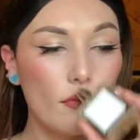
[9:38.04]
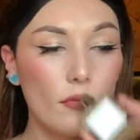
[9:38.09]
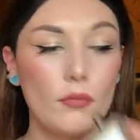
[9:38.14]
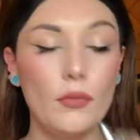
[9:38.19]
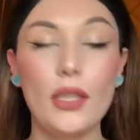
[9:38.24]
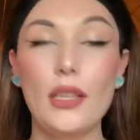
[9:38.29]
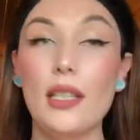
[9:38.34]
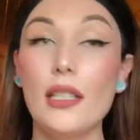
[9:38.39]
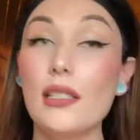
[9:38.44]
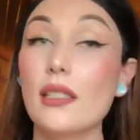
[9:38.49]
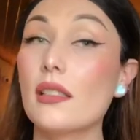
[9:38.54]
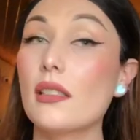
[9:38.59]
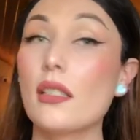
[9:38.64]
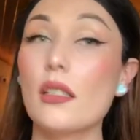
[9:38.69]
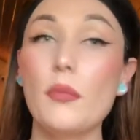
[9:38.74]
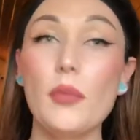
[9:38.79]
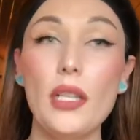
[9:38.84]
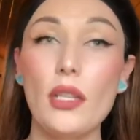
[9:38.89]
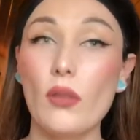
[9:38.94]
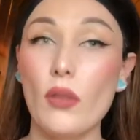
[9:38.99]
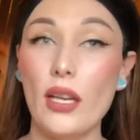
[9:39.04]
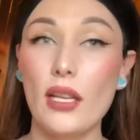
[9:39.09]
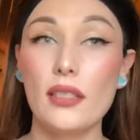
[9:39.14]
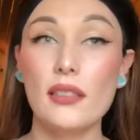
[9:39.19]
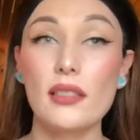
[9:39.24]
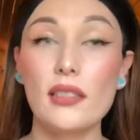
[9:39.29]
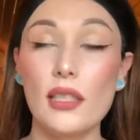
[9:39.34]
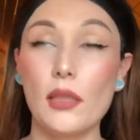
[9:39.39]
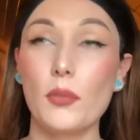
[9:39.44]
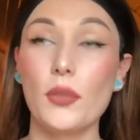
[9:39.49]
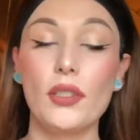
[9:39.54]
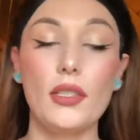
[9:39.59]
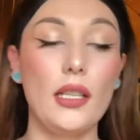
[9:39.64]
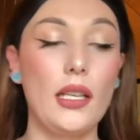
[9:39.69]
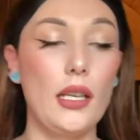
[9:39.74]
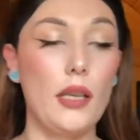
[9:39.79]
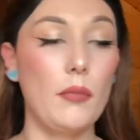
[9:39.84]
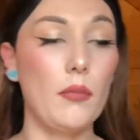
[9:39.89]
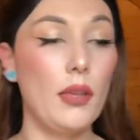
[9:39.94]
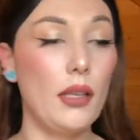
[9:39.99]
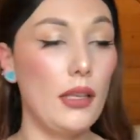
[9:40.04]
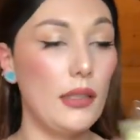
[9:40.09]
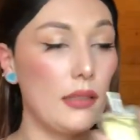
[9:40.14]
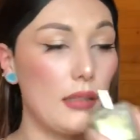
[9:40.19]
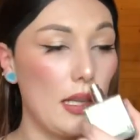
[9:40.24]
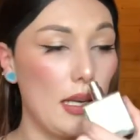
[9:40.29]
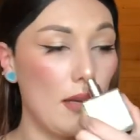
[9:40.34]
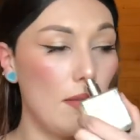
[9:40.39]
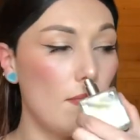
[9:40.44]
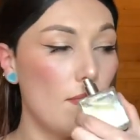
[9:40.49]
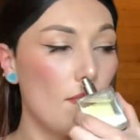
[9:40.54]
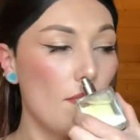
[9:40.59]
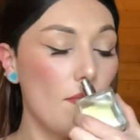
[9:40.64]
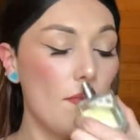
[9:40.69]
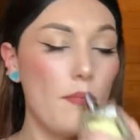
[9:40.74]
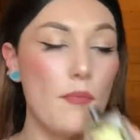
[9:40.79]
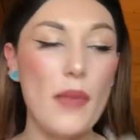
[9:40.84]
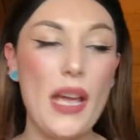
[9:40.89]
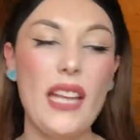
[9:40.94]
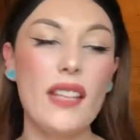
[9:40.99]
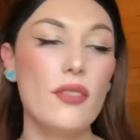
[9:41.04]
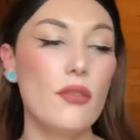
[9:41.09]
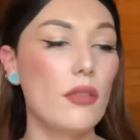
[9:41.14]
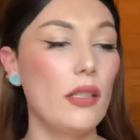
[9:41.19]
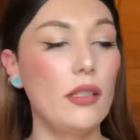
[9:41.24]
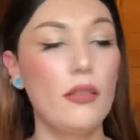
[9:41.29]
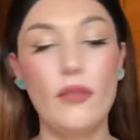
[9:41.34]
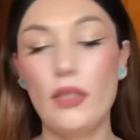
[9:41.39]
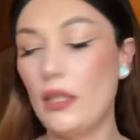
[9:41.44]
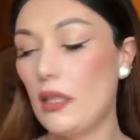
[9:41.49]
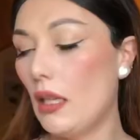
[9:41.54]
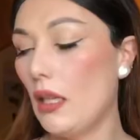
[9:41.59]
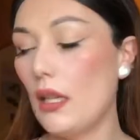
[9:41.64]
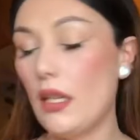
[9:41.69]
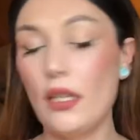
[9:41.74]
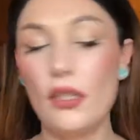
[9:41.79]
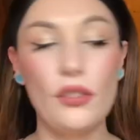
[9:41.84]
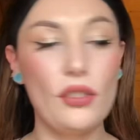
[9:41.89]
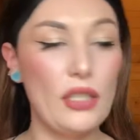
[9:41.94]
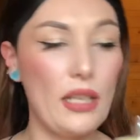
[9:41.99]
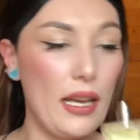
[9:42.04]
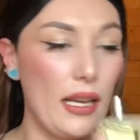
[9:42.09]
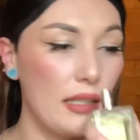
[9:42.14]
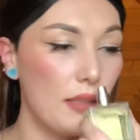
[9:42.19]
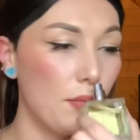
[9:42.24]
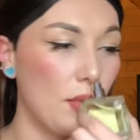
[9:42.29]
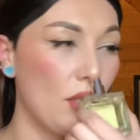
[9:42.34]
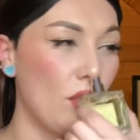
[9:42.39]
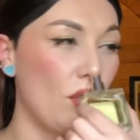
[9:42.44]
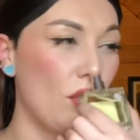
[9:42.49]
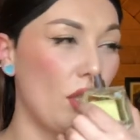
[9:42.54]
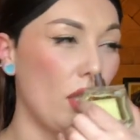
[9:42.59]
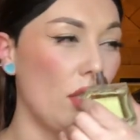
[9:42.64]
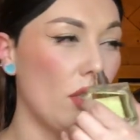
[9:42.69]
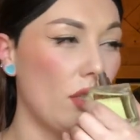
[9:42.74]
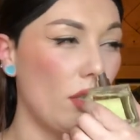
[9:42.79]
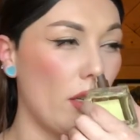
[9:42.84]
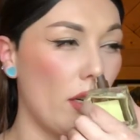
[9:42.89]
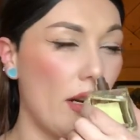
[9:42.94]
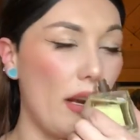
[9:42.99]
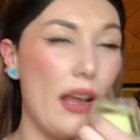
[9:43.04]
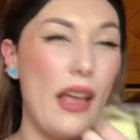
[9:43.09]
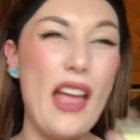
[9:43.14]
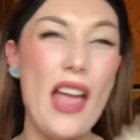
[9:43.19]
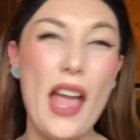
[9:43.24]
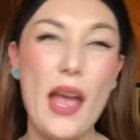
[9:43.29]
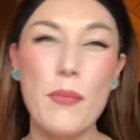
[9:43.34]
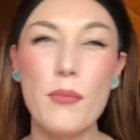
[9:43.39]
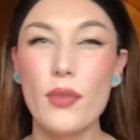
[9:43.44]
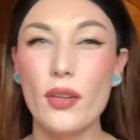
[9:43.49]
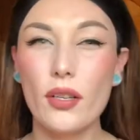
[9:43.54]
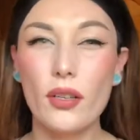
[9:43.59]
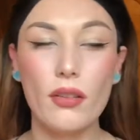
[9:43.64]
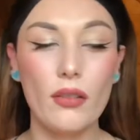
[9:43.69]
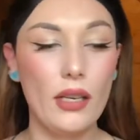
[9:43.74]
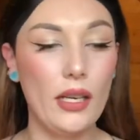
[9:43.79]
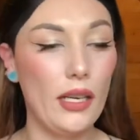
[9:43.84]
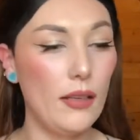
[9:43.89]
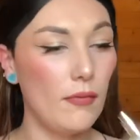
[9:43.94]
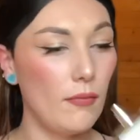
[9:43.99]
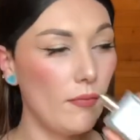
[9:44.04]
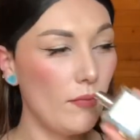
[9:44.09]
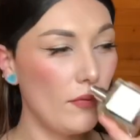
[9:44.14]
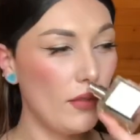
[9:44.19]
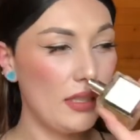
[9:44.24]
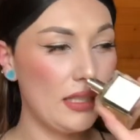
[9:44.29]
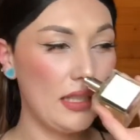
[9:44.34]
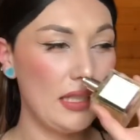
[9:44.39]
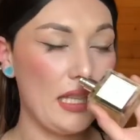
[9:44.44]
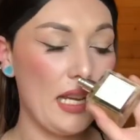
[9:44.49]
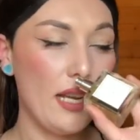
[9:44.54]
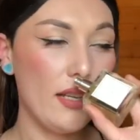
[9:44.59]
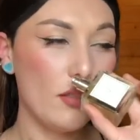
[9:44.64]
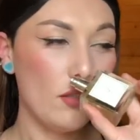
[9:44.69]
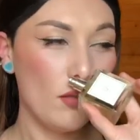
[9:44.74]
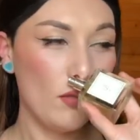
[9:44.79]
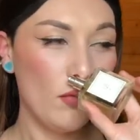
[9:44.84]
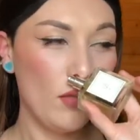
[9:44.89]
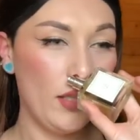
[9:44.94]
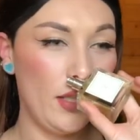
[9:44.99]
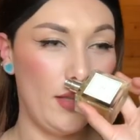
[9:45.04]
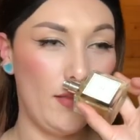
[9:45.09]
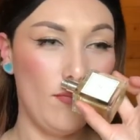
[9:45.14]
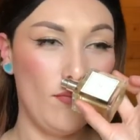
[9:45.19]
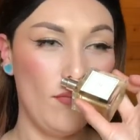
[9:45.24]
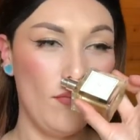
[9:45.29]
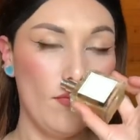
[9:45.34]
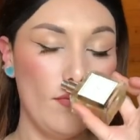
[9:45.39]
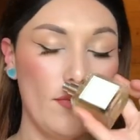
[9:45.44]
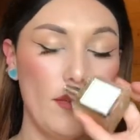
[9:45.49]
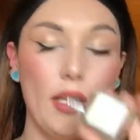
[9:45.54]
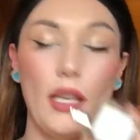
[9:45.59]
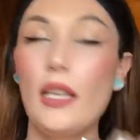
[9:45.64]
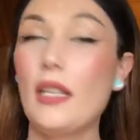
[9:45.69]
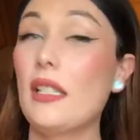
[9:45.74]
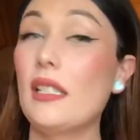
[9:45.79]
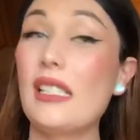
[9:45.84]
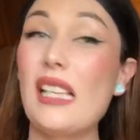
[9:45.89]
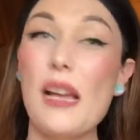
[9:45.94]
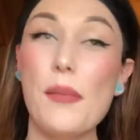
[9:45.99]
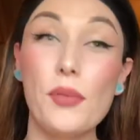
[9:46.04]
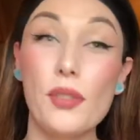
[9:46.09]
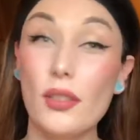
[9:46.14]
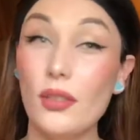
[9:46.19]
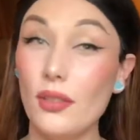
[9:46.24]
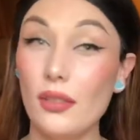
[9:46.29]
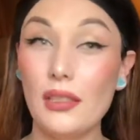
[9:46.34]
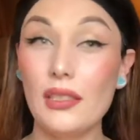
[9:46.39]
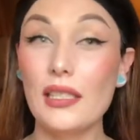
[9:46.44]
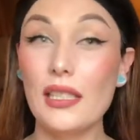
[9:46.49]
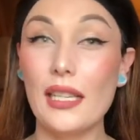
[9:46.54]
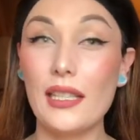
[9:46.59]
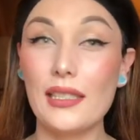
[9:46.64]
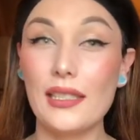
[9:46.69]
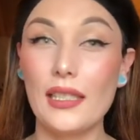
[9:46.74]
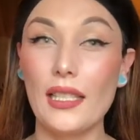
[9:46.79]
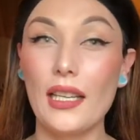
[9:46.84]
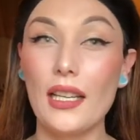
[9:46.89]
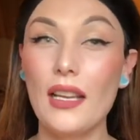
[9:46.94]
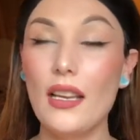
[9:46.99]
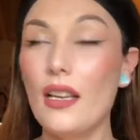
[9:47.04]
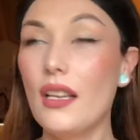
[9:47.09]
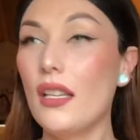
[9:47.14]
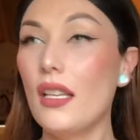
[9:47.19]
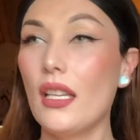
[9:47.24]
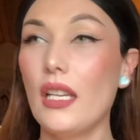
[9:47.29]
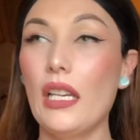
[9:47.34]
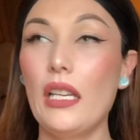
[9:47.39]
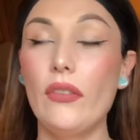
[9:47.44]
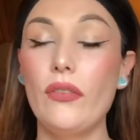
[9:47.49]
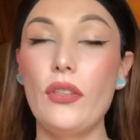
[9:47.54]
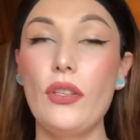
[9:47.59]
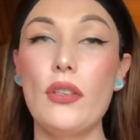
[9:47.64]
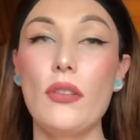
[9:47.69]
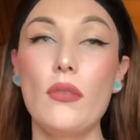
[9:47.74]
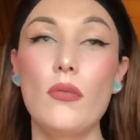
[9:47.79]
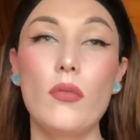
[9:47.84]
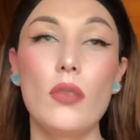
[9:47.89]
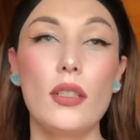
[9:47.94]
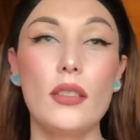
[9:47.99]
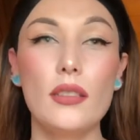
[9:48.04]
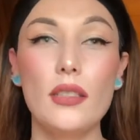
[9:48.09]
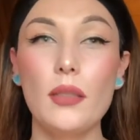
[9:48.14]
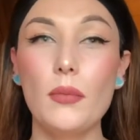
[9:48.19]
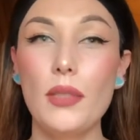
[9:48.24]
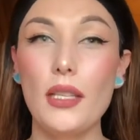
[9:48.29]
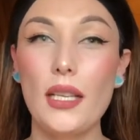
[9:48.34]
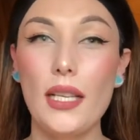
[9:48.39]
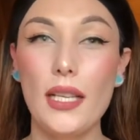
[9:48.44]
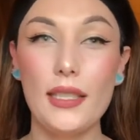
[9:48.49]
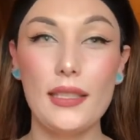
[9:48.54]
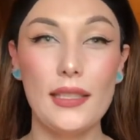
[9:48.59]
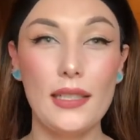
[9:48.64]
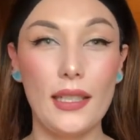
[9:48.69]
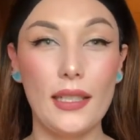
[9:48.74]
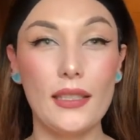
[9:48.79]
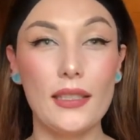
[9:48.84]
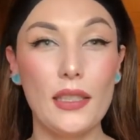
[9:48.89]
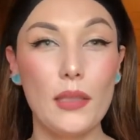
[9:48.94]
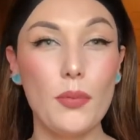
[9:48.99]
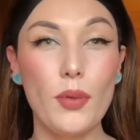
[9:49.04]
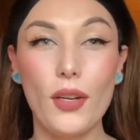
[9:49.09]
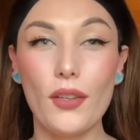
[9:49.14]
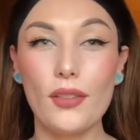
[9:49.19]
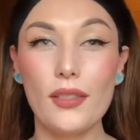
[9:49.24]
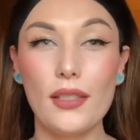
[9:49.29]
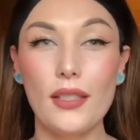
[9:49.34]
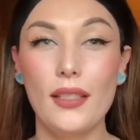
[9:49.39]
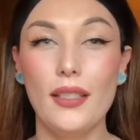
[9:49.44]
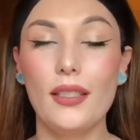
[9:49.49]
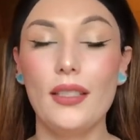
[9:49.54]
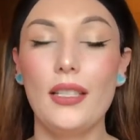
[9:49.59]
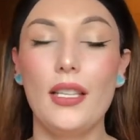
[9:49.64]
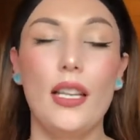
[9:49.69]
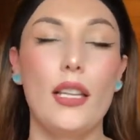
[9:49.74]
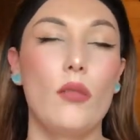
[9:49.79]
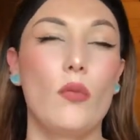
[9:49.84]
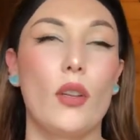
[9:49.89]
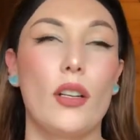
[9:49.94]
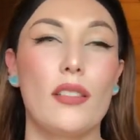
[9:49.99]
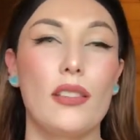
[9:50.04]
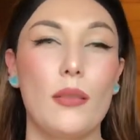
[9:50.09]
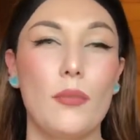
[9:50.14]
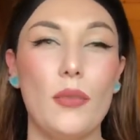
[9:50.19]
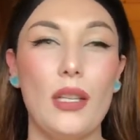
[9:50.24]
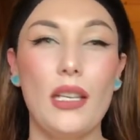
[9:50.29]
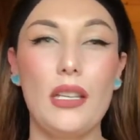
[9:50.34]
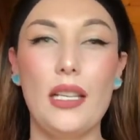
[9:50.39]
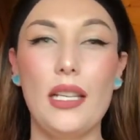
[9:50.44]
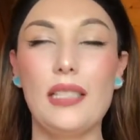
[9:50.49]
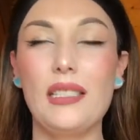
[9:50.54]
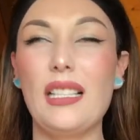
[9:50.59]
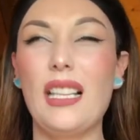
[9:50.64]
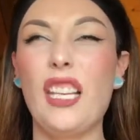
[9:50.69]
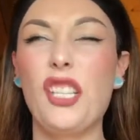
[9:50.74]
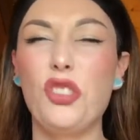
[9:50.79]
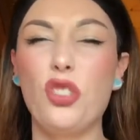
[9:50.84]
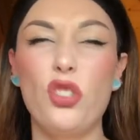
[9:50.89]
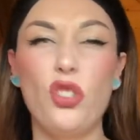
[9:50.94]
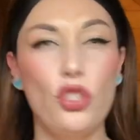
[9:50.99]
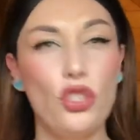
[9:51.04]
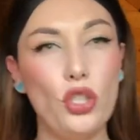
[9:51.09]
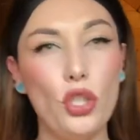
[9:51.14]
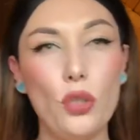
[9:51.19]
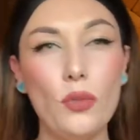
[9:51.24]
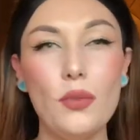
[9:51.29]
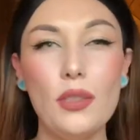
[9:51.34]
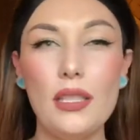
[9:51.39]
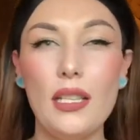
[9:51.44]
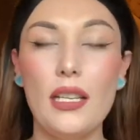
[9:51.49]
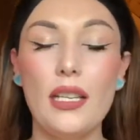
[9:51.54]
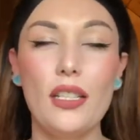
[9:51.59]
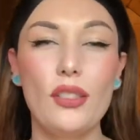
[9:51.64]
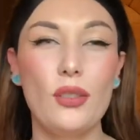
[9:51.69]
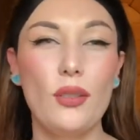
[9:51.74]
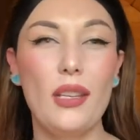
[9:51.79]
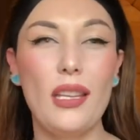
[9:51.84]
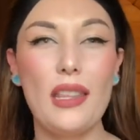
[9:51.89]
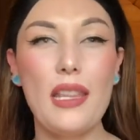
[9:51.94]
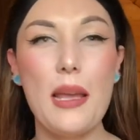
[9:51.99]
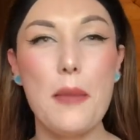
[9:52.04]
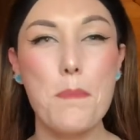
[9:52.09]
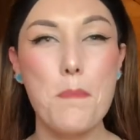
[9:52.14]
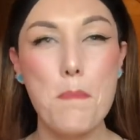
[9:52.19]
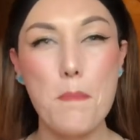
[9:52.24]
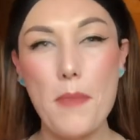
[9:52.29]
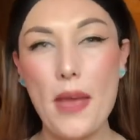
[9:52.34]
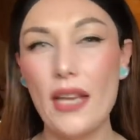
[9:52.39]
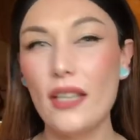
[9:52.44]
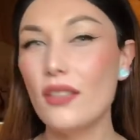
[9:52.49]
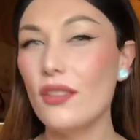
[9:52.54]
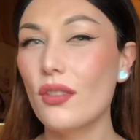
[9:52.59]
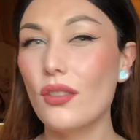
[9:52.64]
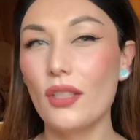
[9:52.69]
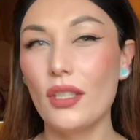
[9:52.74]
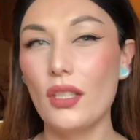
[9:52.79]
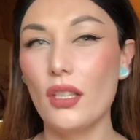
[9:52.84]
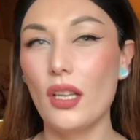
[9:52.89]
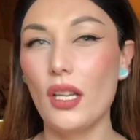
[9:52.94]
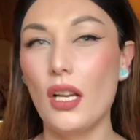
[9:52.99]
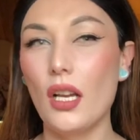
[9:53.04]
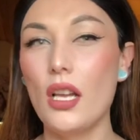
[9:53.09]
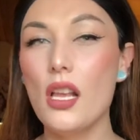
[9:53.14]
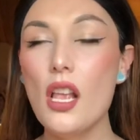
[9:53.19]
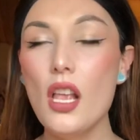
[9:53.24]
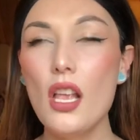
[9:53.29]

But this is gonna be great in summertime. It's got mandarin, vanilla, jasmine, ginger, ambergris, sandalwood, and it's absolutely sexy. If you want to be that sexy person and wear something that's like juicy, because you get that mandarin a lot,